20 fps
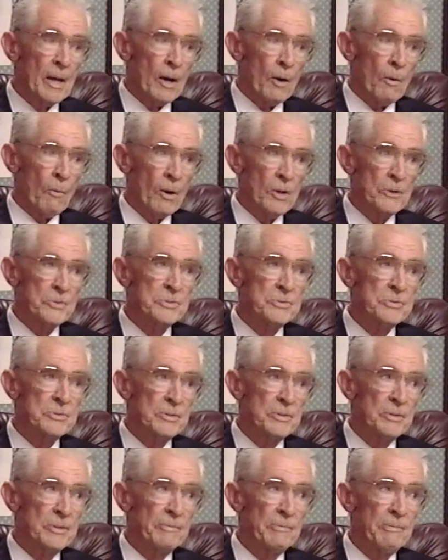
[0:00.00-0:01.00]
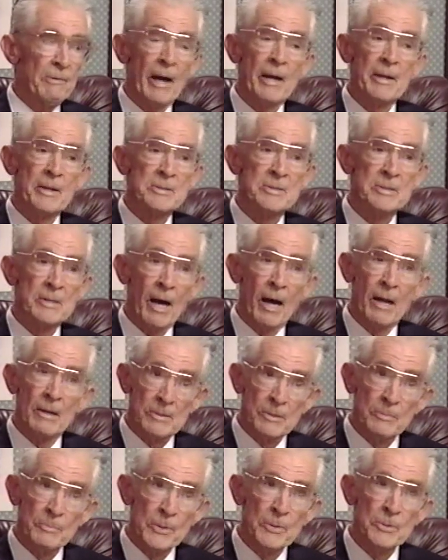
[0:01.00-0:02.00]
was the finest
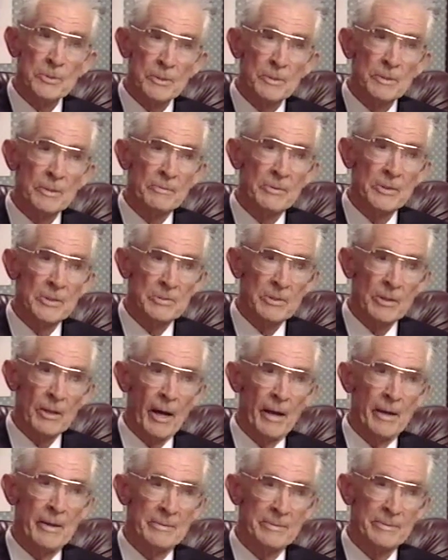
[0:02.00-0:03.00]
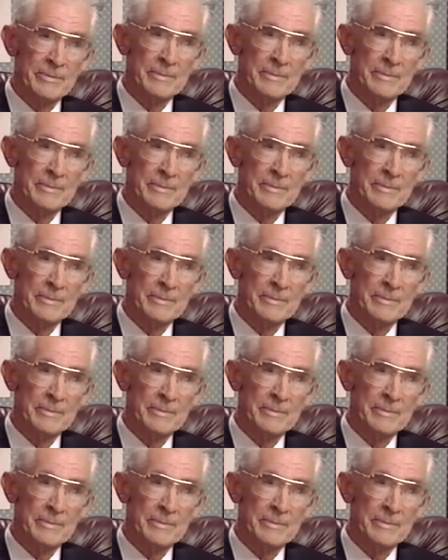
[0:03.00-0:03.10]
contribution of his life.